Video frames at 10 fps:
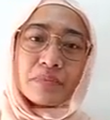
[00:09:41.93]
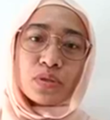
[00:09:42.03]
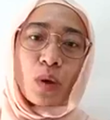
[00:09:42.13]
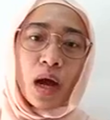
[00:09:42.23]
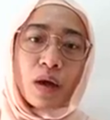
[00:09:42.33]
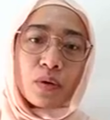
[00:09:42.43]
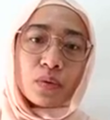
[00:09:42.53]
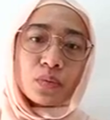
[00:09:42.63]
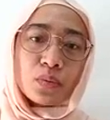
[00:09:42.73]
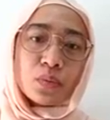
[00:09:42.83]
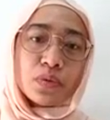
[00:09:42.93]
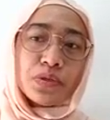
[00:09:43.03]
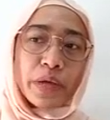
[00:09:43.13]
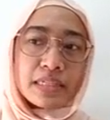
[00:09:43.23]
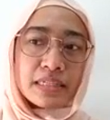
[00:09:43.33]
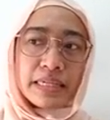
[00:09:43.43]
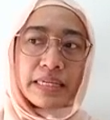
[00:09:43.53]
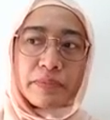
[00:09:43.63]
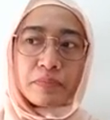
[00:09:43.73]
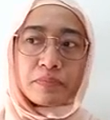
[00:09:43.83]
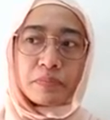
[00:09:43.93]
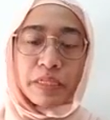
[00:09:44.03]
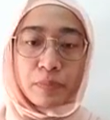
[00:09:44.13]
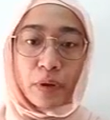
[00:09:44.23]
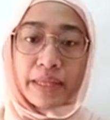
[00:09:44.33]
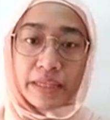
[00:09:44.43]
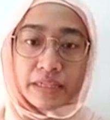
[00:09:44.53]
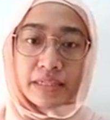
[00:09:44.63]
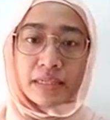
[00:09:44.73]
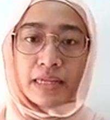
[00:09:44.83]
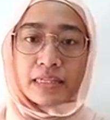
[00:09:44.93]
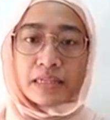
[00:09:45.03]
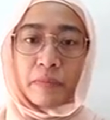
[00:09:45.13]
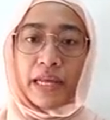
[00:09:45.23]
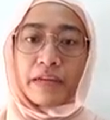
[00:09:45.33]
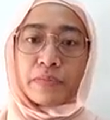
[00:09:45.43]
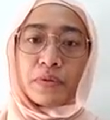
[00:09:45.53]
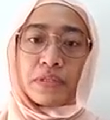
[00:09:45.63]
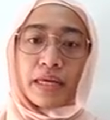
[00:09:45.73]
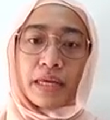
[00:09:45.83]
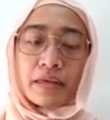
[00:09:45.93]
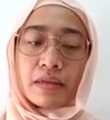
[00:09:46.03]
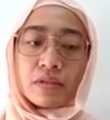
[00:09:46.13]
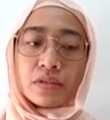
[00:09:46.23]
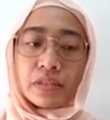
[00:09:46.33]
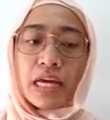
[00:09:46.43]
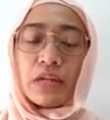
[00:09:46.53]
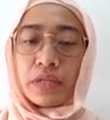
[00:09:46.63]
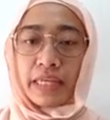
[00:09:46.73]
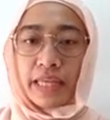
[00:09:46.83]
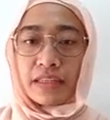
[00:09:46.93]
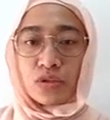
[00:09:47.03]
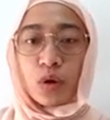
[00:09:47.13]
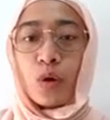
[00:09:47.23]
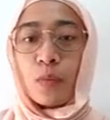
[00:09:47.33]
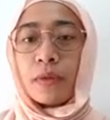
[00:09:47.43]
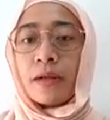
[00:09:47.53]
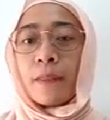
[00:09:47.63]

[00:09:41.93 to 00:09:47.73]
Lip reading: so how would you actually deploy this as a pilot project? Start looking at the scope.